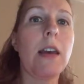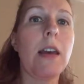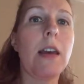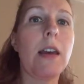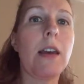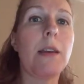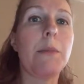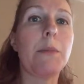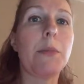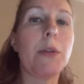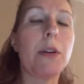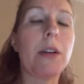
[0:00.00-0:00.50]

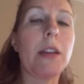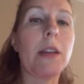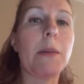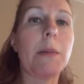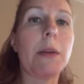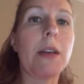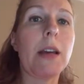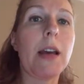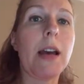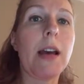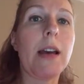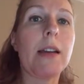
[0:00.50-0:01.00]
and putting them
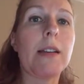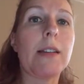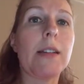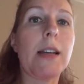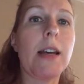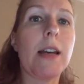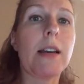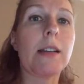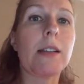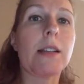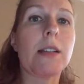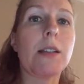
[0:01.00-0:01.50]
in
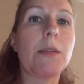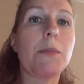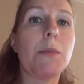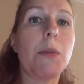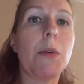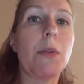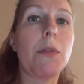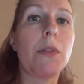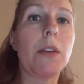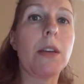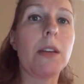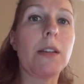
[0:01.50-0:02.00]
context,
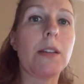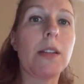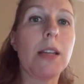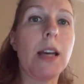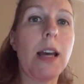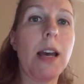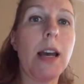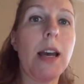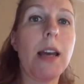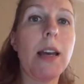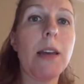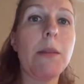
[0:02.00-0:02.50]
both in
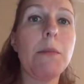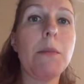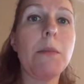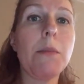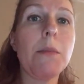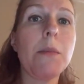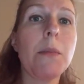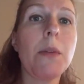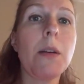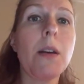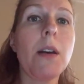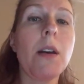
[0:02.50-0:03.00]
time
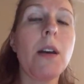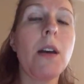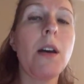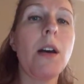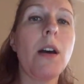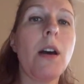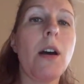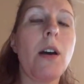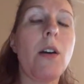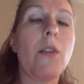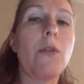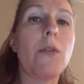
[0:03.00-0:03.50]

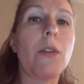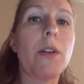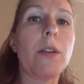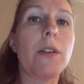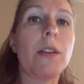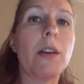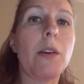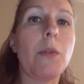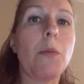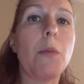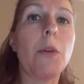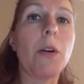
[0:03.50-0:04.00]
of where
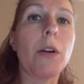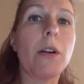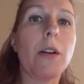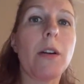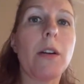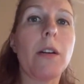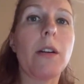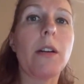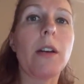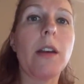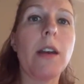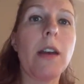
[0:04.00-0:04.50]
they
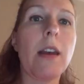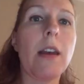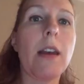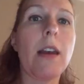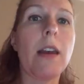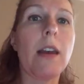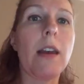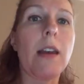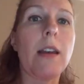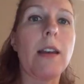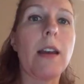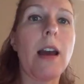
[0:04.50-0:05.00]
were
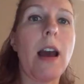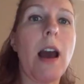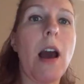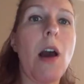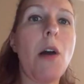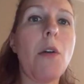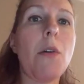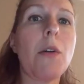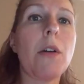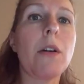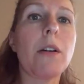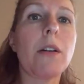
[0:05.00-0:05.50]
and
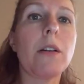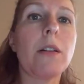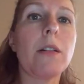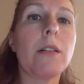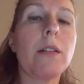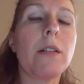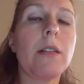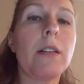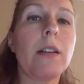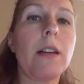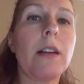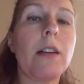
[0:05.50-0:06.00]
our
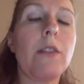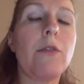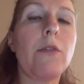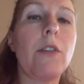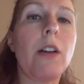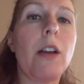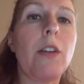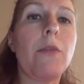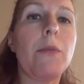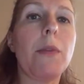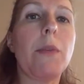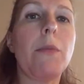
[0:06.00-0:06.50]

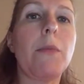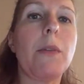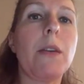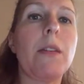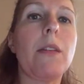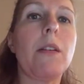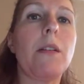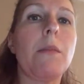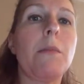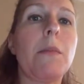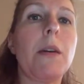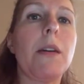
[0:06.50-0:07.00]
involvement with
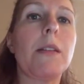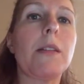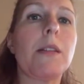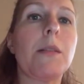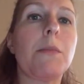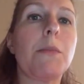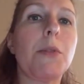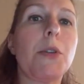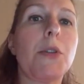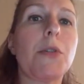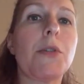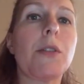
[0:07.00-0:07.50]
them as
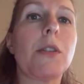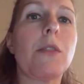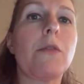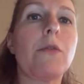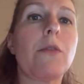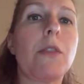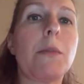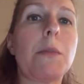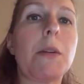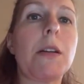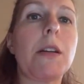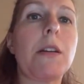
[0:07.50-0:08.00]
a person
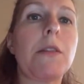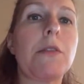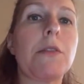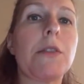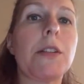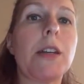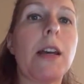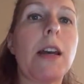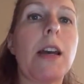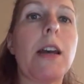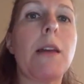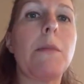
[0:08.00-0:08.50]
from another
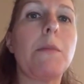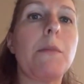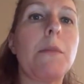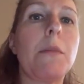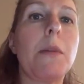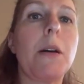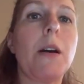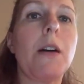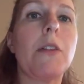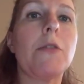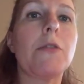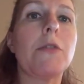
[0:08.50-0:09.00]
time
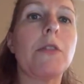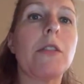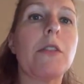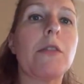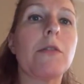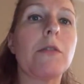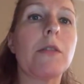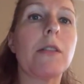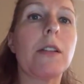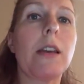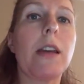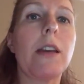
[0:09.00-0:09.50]
100
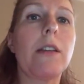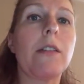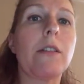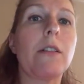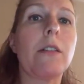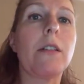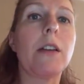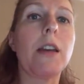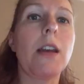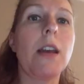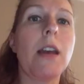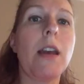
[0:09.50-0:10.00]
years
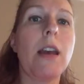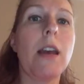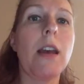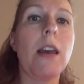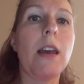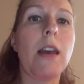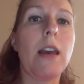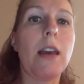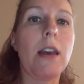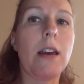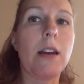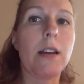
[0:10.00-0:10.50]
later,
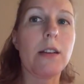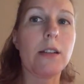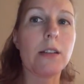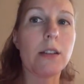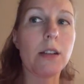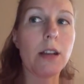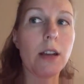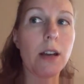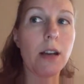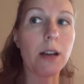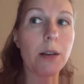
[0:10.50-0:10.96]
and